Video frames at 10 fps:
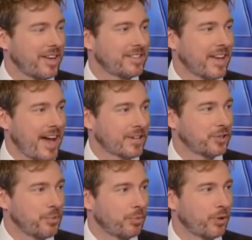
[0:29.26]
is
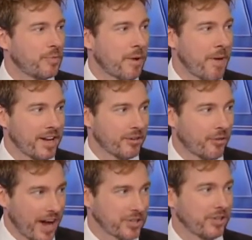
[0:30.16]
actually employed by
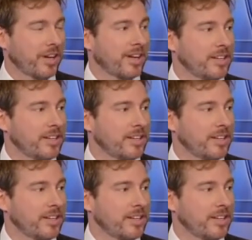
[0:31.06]
manufacturing.